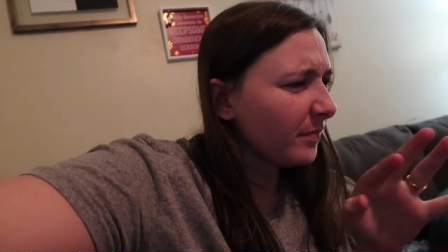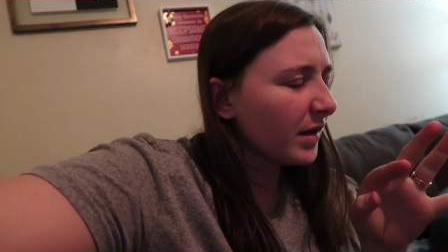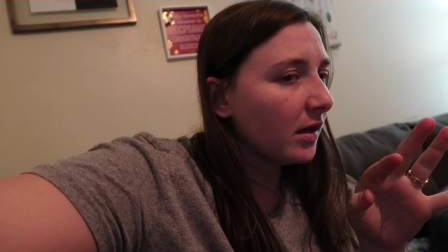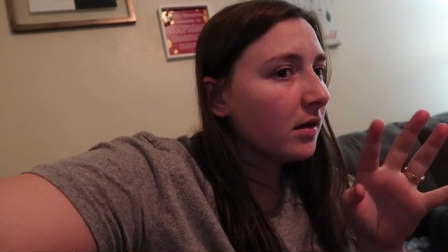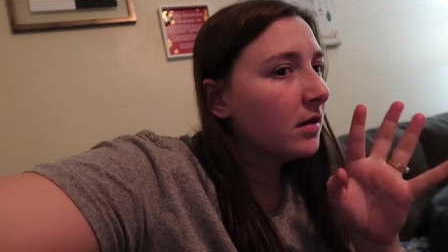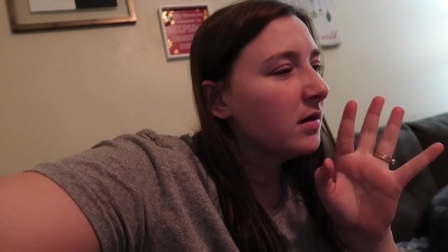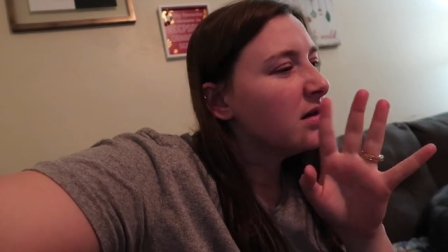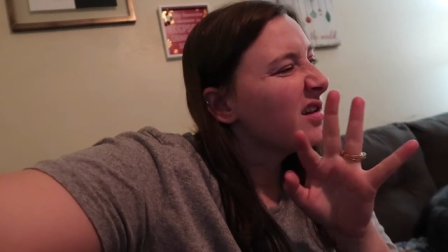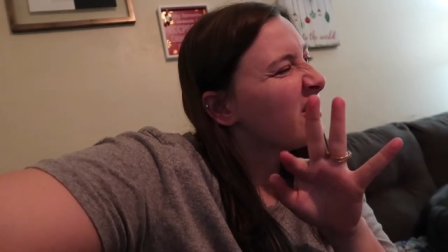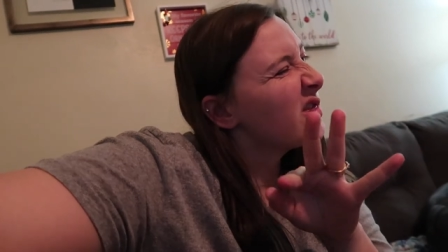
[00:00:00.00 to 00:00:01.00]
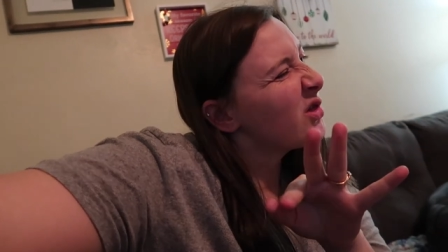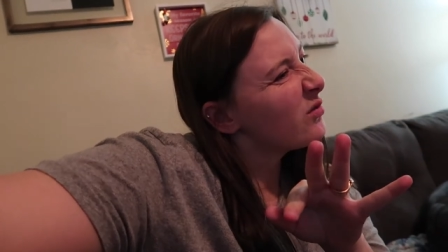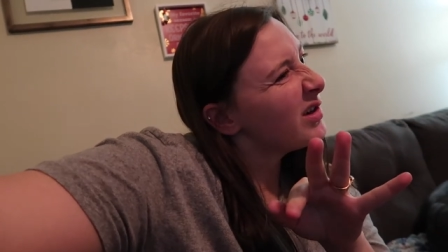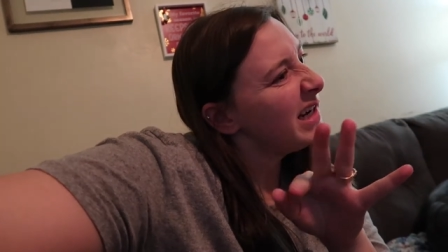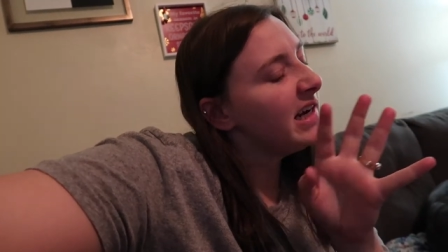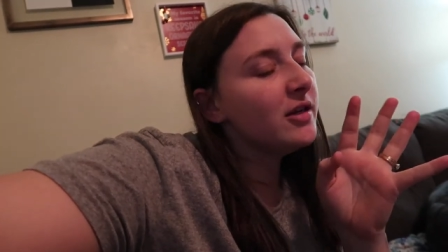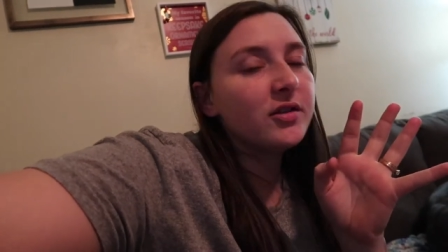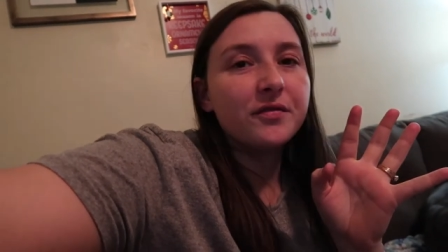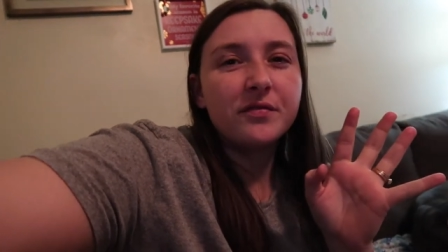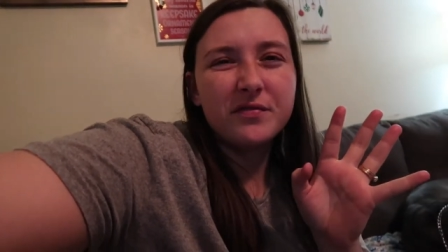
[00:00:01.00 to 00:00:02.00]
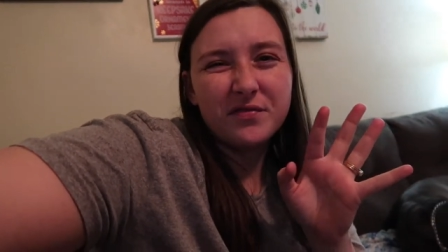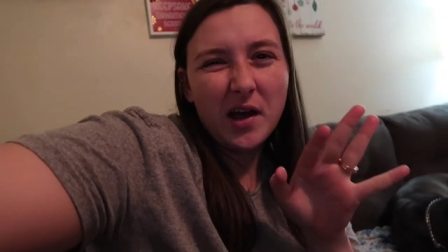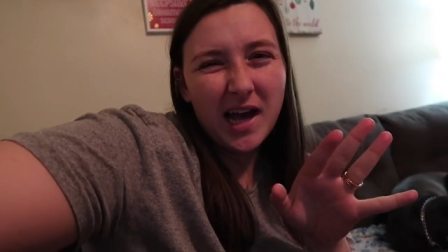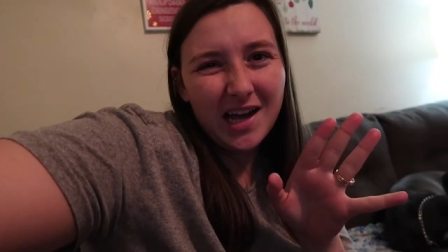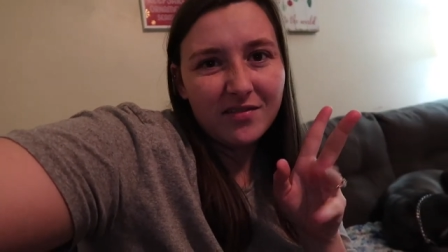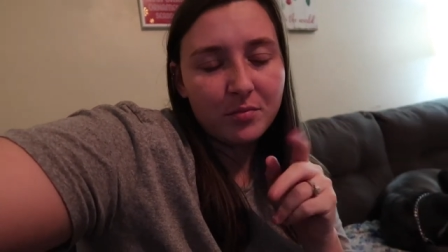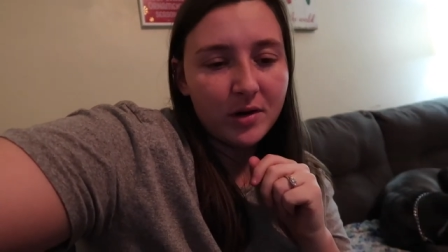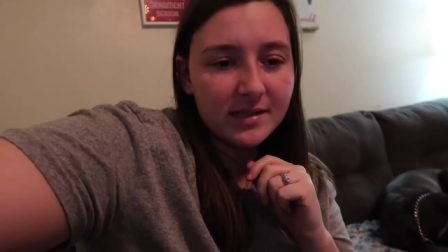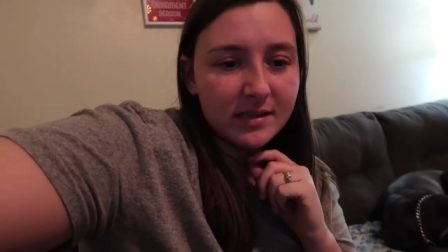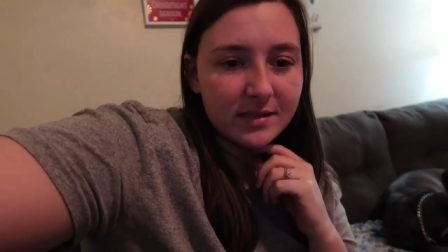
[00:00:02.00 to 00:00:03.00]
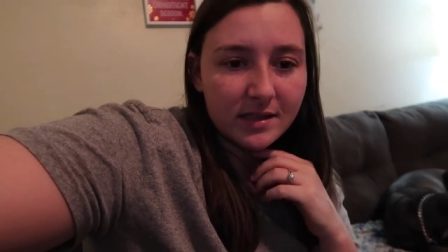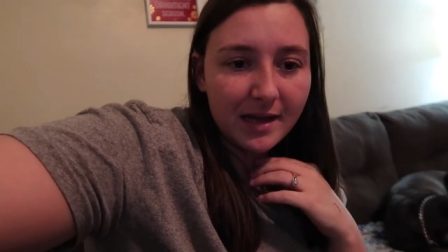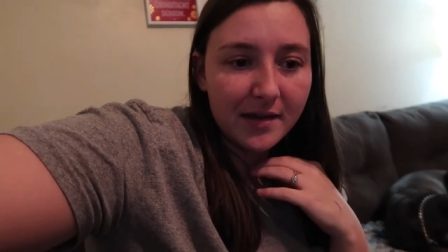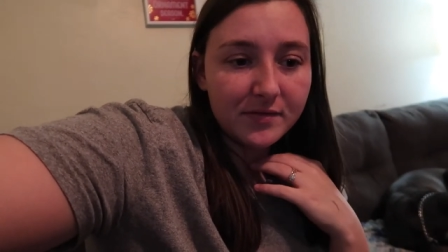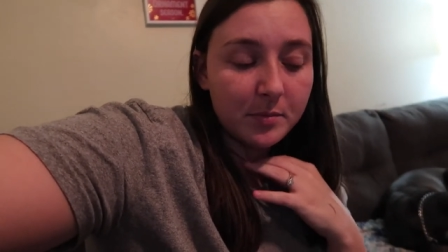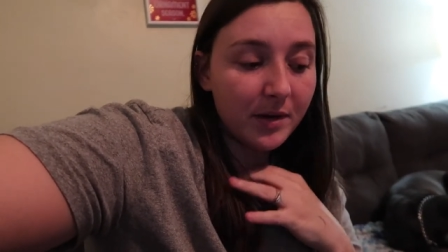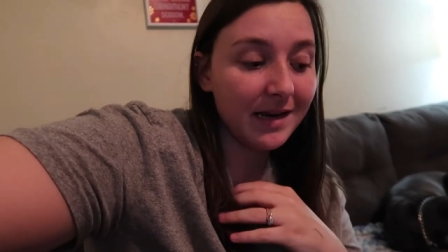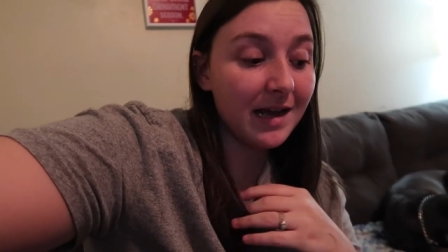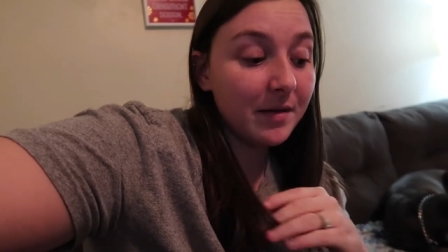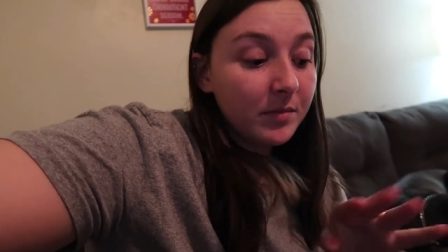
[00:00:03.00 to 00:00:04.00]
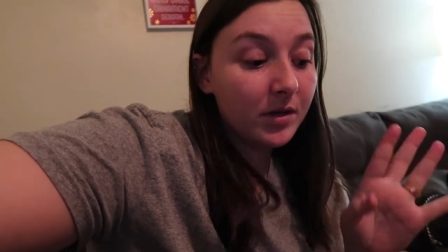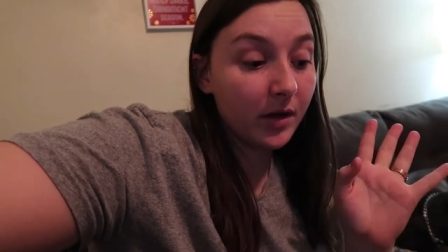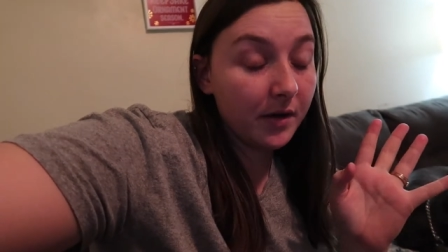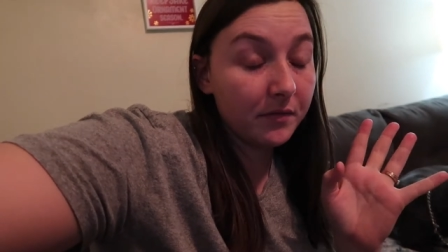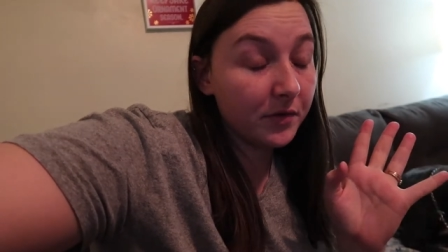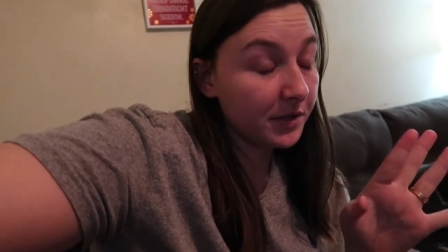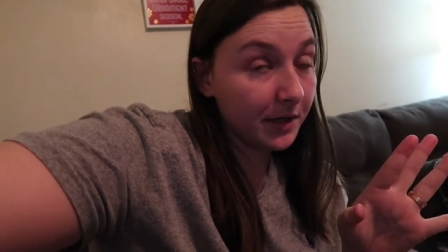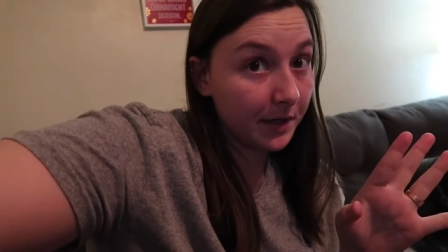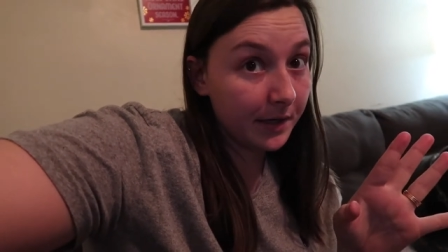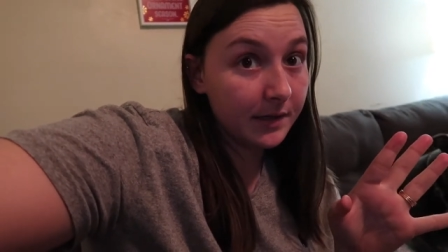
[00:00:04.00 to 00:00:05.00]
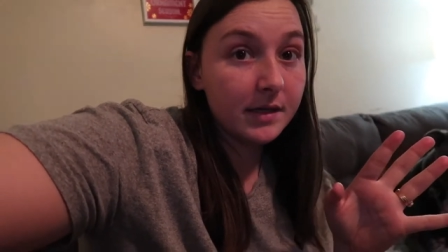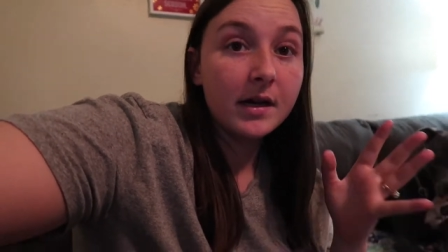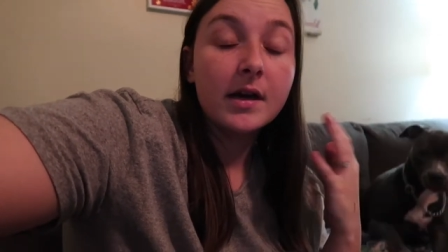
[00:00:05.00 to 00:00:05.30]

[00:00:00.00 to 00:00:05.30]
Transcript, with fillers: three to five presents left, but I am done for tonight.